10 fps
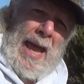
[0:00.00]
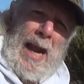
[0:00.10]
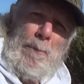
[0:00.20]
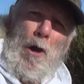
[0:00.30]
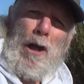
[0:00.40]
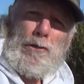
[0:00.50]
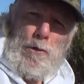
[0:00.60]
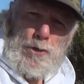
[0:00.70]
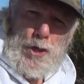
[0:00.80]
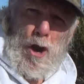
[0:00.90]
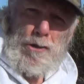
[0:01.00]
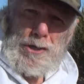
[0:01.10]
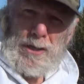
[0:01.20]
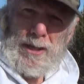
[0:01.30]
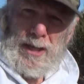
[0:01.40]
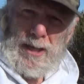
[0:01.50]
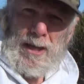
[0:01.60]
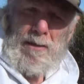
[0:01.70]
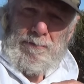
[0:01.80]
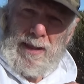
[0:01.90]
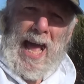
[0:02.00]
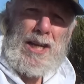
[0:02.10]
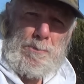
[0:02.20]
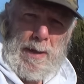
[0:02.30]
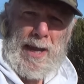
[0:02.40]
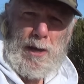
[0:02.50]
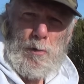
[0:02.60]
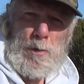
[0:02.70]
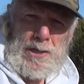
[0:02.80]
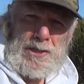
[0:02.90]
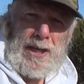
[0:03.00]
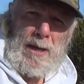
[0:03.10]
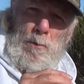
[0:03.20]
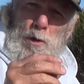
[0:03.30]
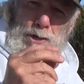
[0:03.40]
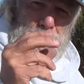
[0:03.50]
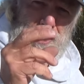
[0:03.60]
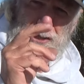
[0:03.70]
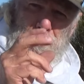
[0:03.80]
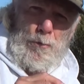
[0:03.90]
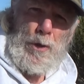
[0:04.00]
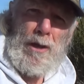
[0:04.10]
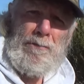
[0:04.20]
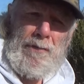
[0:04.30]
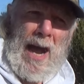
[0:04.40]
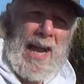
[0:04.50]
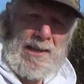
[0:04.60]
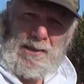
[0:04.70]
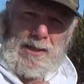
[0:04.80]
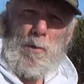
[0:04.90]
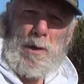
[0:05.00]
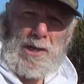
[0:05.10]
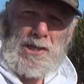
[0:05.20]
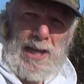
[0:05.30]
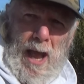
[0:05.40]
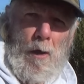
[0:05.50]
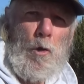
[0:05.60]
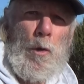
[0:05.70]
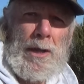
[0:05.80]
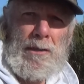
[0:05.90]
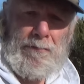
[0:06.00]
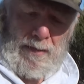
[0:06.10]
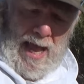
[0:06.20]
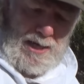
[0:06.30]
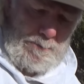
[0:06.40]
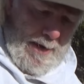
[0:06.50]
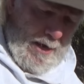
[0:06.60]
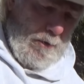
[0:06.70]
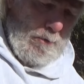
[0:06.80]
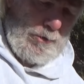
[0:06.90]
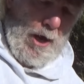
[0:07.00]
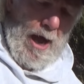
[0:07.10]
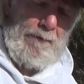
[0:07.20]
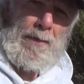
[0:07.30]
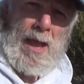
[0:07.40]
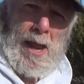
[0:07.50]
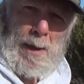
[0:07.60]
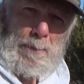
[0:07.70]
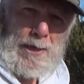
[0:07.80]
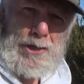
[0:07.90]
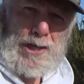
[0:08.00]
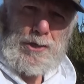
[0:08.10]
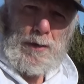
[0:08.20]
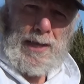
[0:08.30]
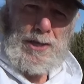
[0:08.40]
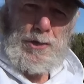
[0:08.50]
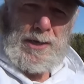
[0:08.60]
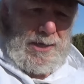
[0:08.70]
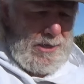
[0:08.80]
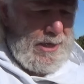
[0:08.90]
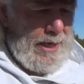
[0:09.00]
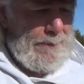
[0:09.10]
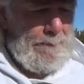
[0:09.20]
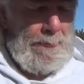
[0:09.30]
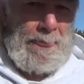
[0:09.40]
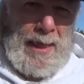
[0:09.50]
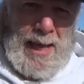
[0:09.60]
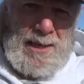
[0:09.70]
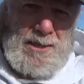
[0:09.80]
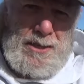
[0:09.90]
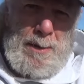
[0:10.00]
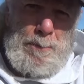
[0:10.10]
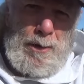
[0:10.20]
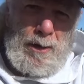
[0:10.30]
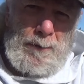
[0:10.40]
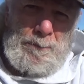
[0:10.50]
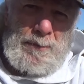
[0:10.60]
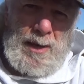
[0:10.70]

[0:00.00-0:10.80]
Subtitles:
And I'm also charging the flash pan with Sycamore, just the real fines, because I want to see how quick the flash pan goes off. But just so that you can see, it's typical.